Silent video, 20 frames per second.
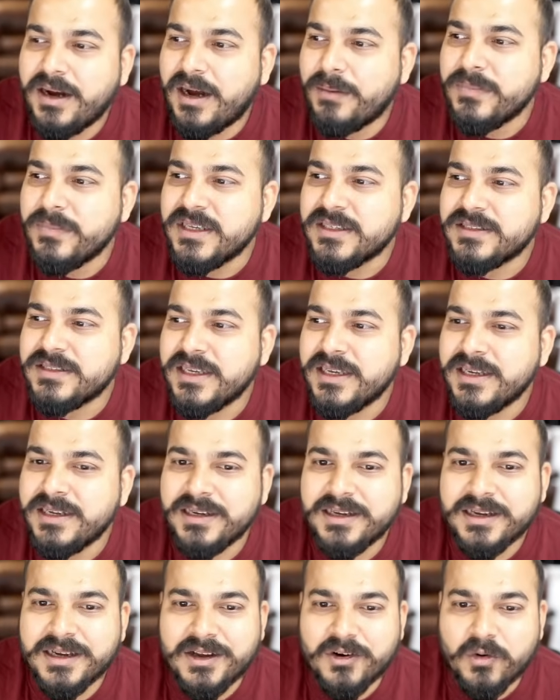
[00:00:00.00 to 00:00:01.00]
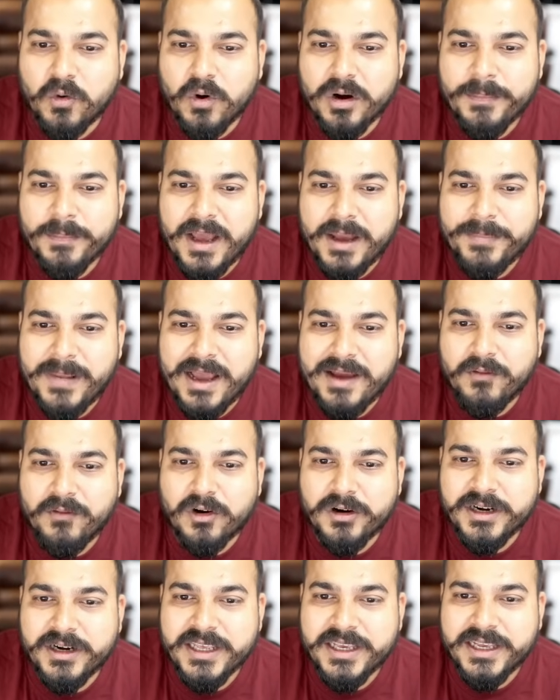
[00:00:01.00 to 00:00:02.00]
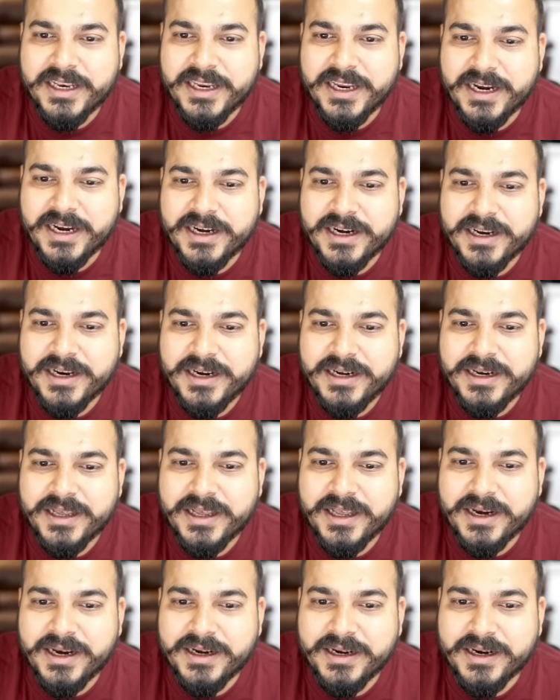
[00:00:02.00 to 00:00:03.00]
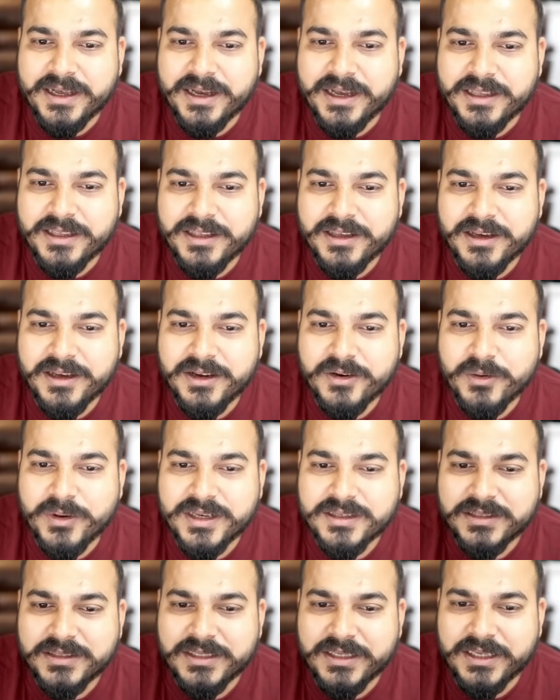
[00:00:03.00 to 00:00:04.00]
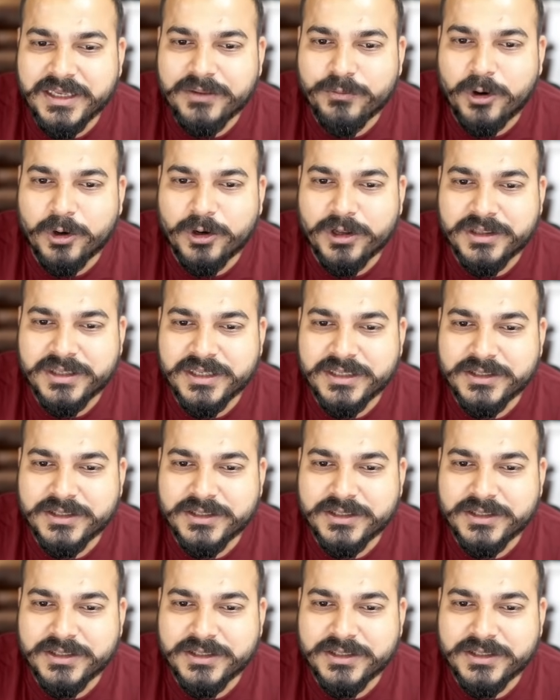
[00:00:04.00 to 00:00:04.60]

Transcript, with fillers: amazing roadmap, I've already created it, and here you can see what all